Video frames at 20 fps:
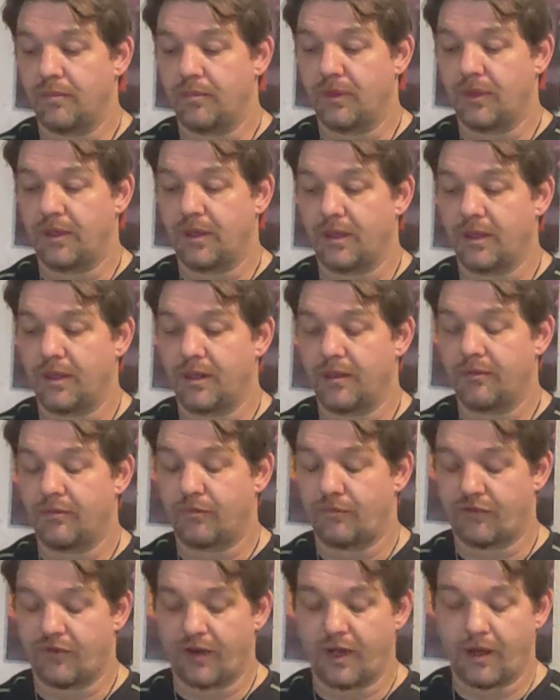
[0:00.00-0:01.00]
But
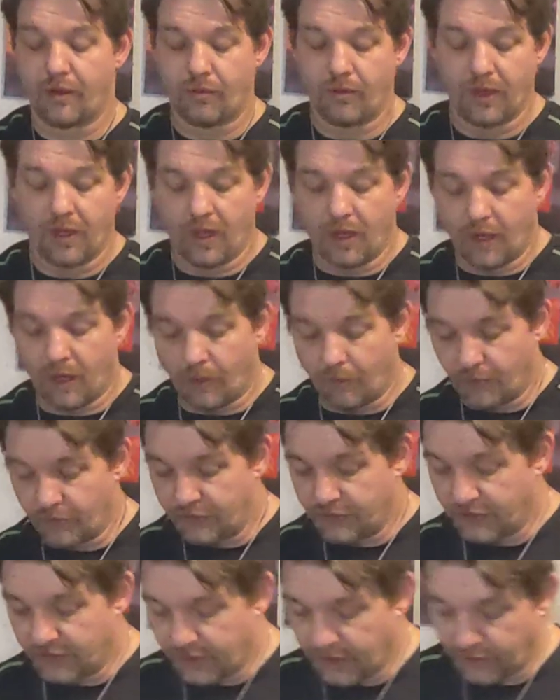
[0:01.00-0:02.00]
for now, I
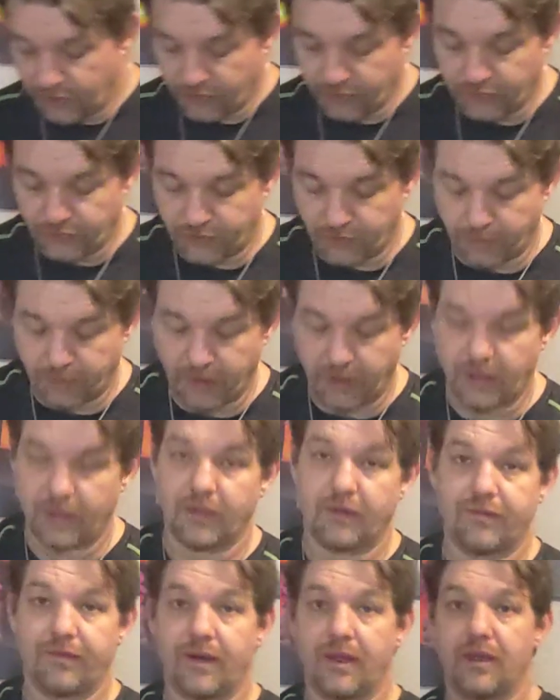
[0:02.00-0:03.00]
want you to get used to being
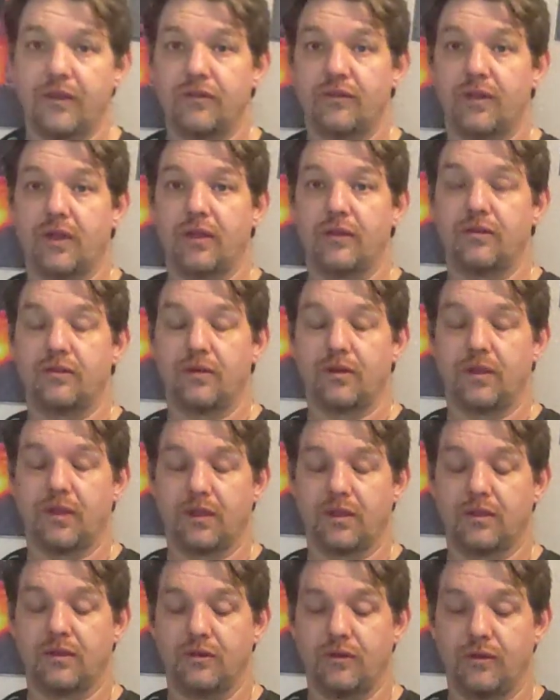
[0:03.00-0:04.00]
in a fighting stance
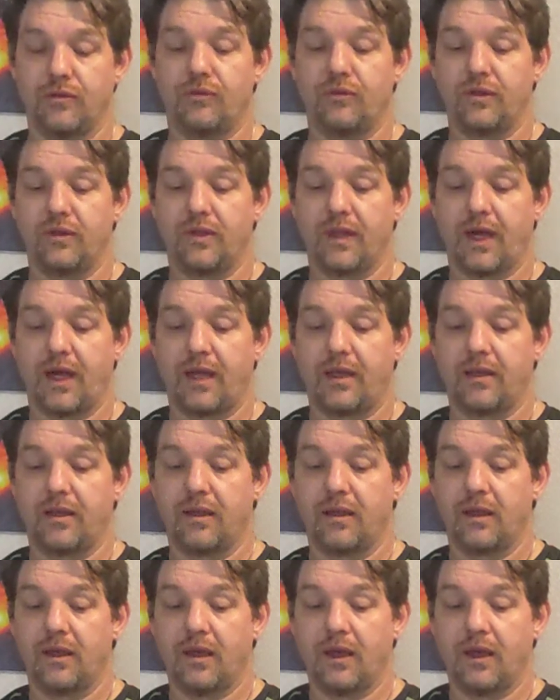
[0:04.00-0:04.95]
and using that